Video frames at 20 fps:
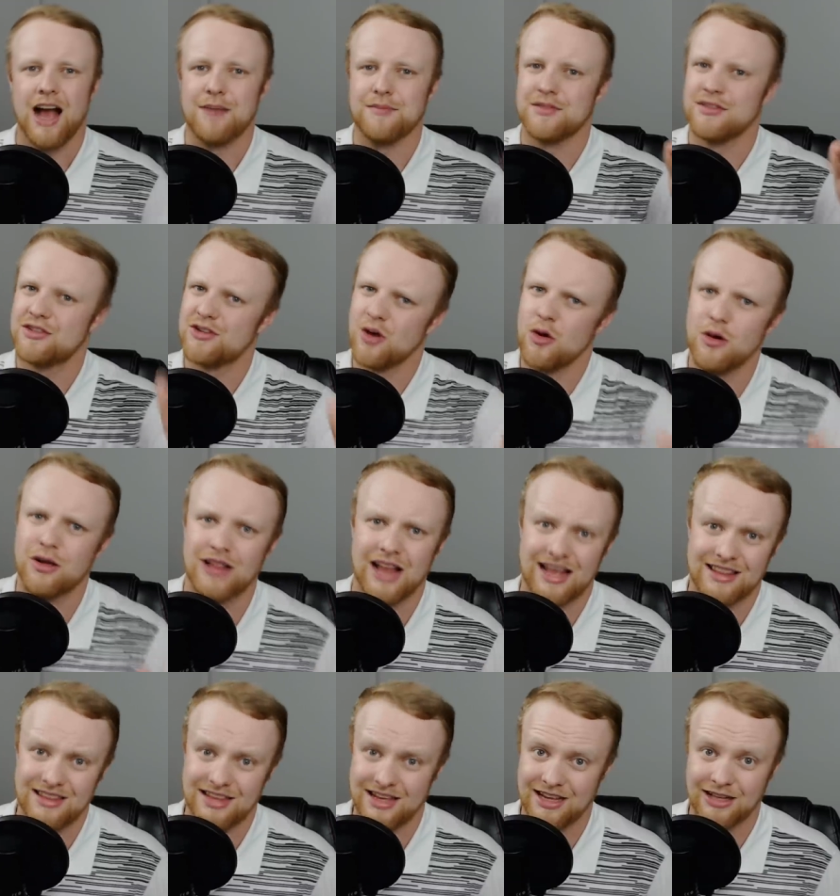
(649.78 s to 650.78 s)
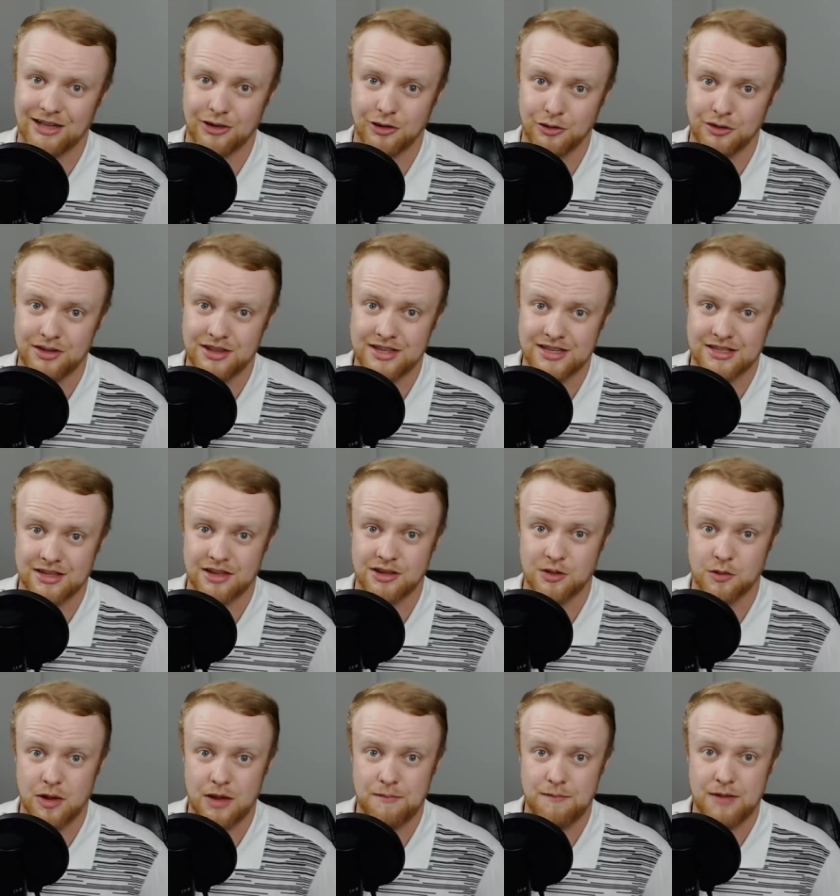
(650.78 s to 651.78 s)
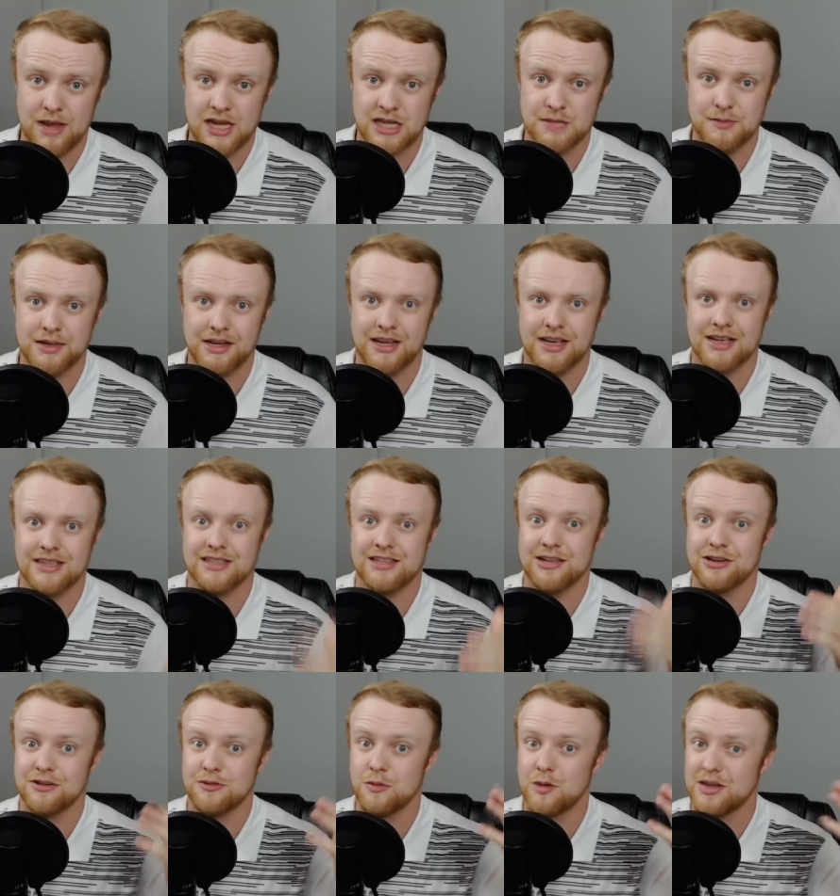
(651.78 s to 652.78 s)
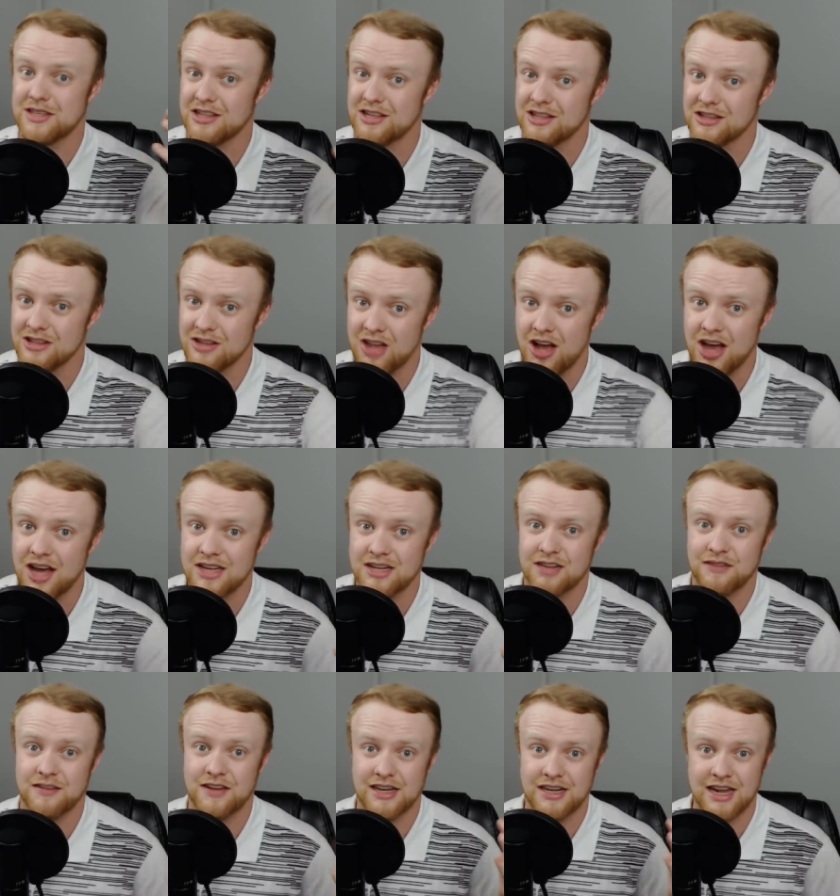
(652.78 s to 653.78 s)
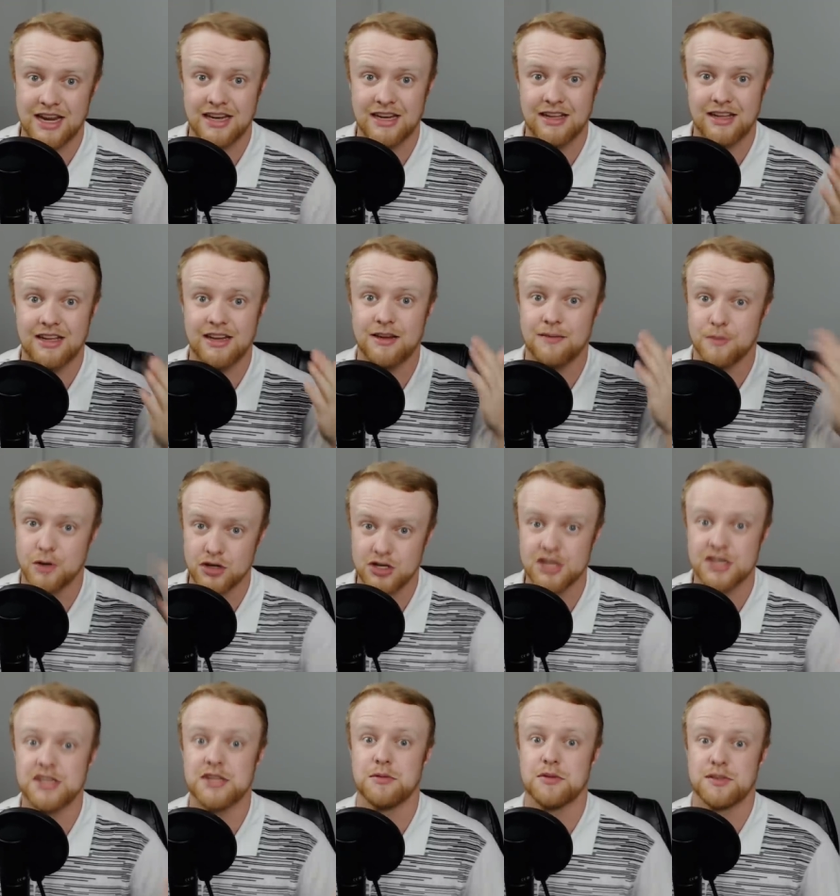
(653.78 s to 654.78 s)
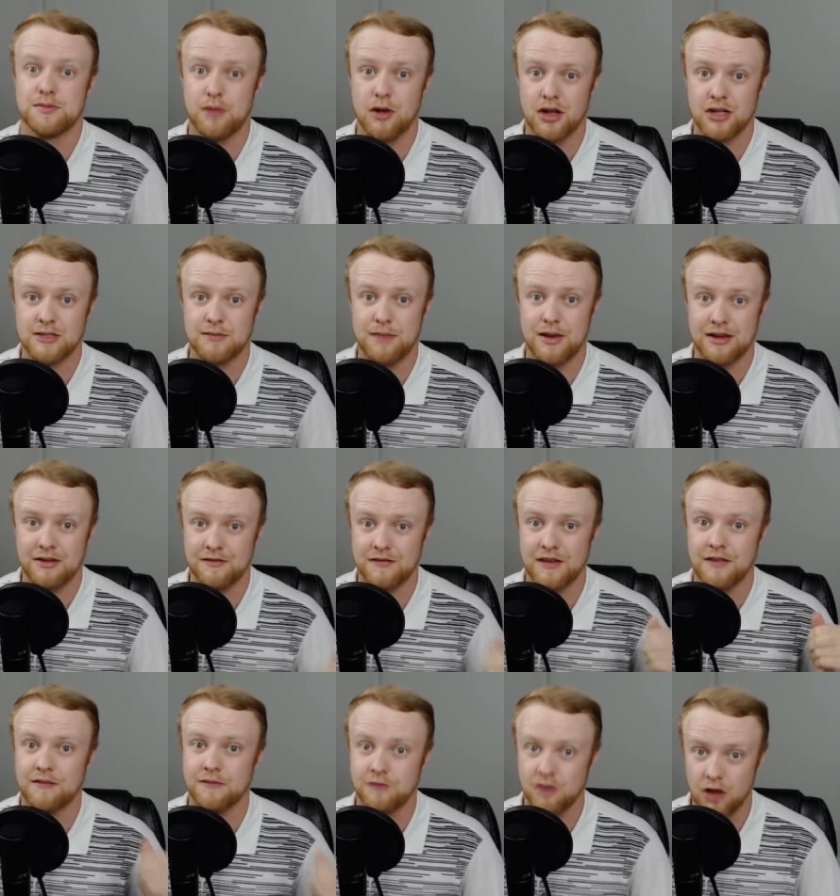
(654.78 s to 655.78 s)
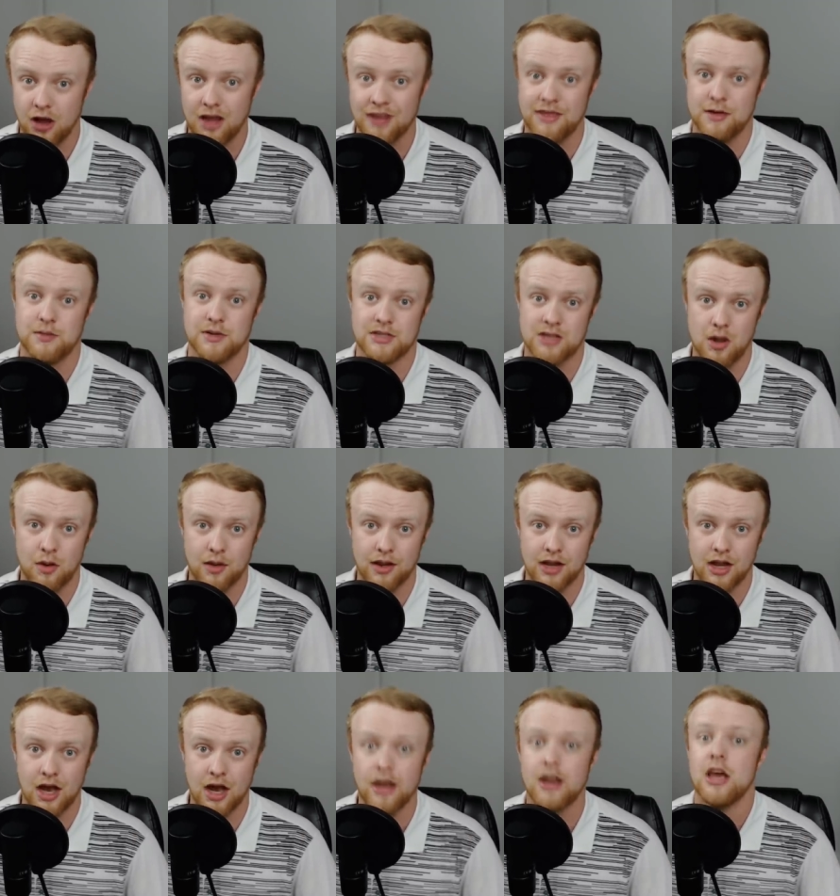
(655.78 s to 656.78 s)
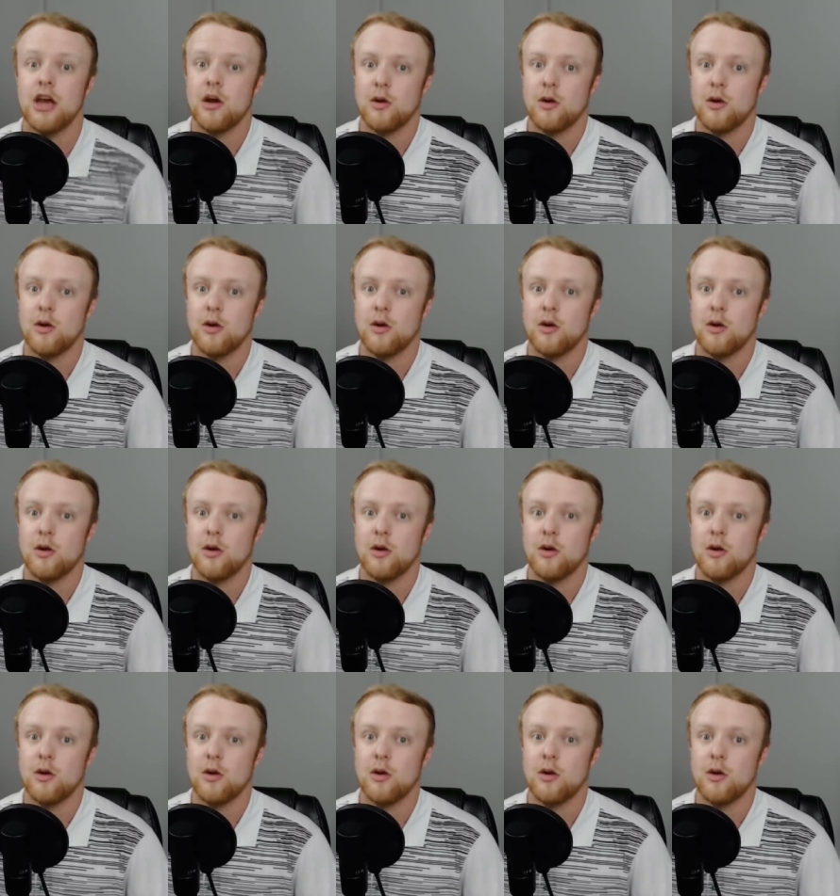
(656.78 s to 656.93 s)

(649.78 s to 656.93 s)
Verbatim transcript: I'm so glad they included this on the webpage because there was a lot of Canadian emergency response benefit fraud that was going on,